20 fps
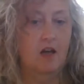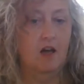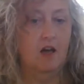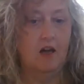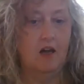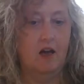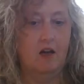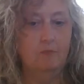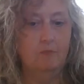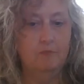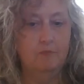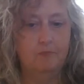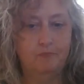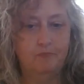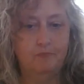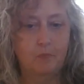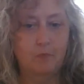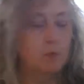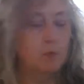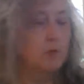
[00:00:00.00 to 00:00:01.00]
um,
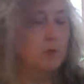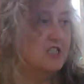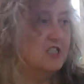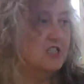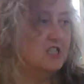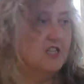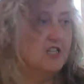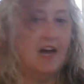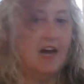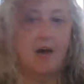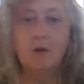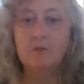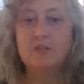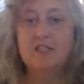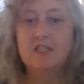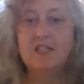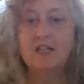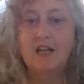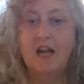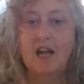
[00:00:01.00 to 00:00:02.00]
reaching out
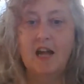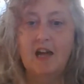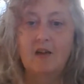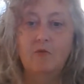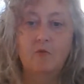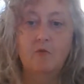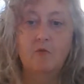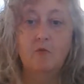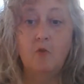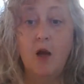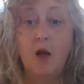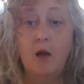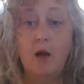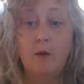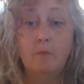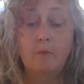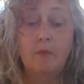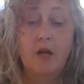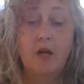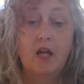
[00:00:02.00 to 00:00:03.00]
today
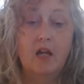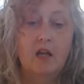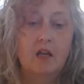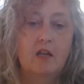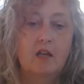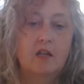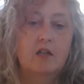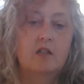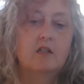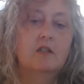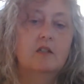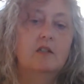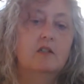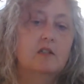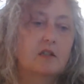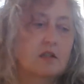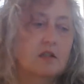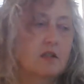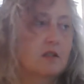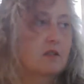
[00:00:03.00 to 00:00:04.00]
from
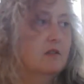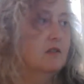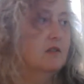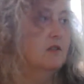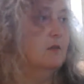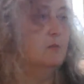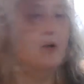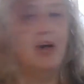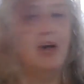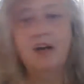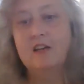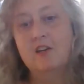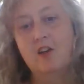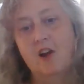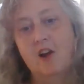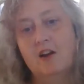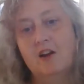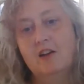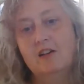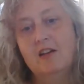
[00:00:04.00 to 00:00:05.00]
the
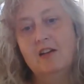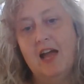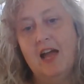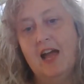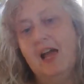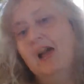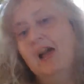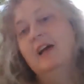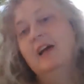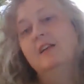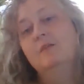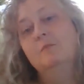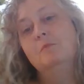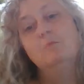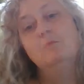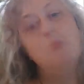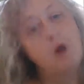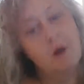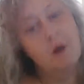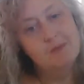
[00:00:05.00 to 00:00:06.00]
backyard at
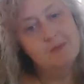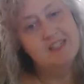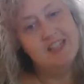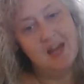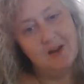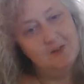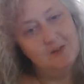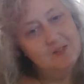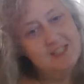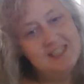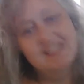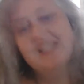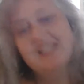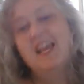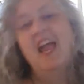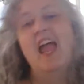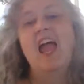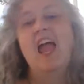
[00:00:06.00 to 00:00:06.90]
Mom's house,